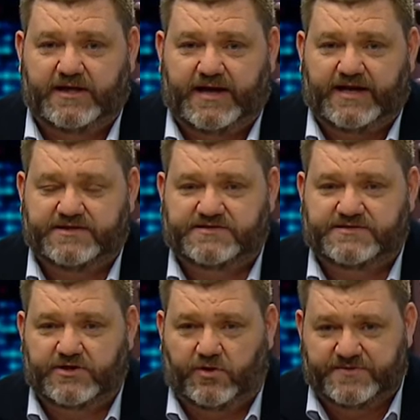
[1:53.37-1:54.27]
as
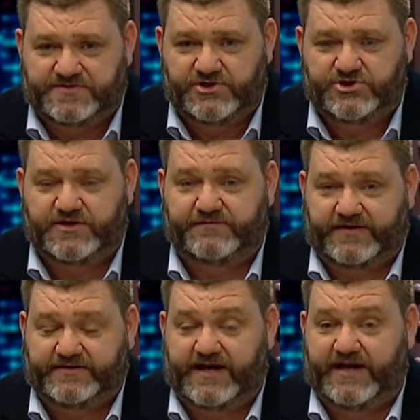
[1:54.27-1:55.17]
the opposition. In
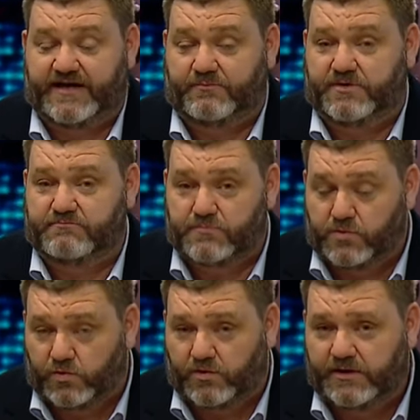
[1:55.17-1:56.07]
fact, they're going to end up with
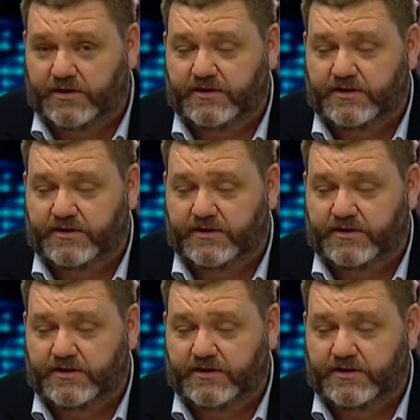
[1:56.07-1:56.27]
more